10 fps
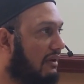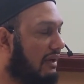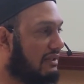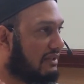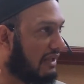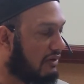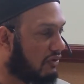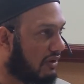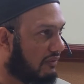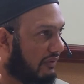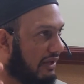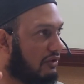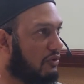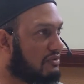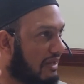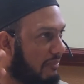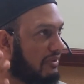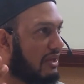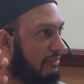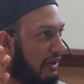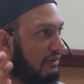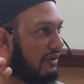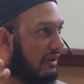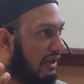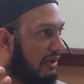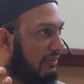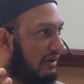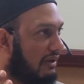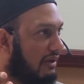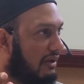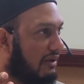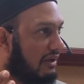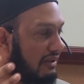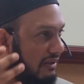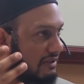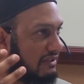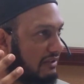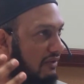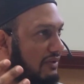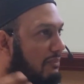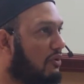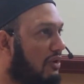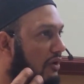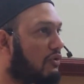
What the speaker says: It's trying to convey to you something about Qiyamah in the sense of something you know.